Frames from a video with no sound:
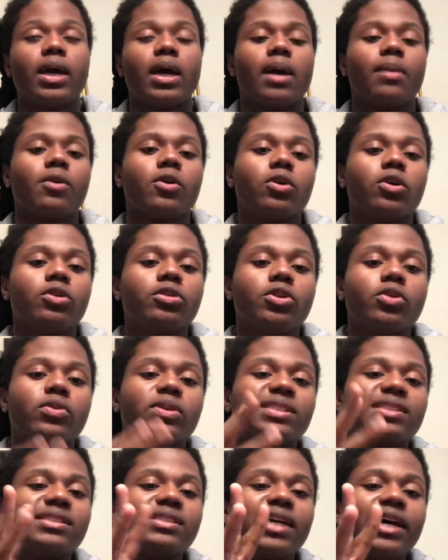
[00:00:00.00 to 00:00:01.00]
I'm going to do a
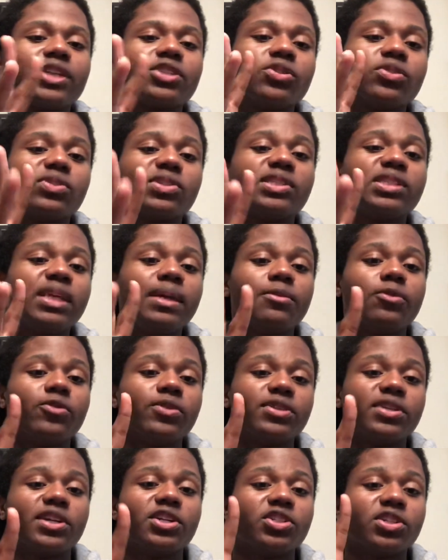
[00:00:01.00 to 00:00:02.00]
sex on semen
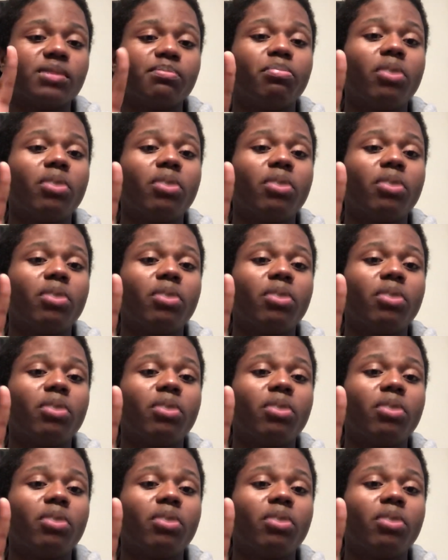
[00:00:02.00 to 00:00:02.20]
retention